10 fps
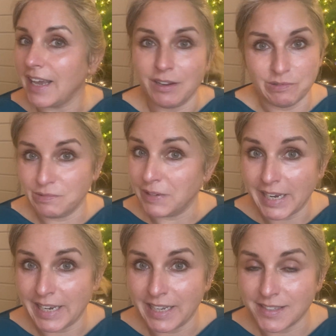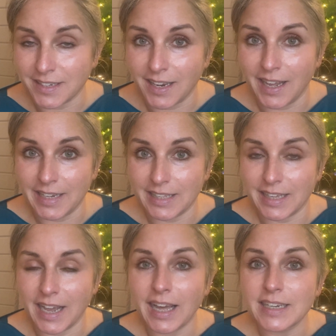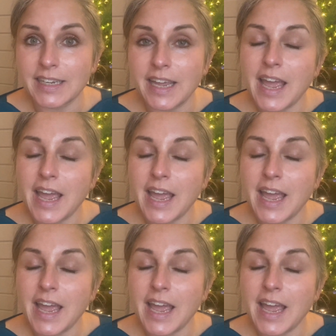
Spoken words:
It really isn't like that.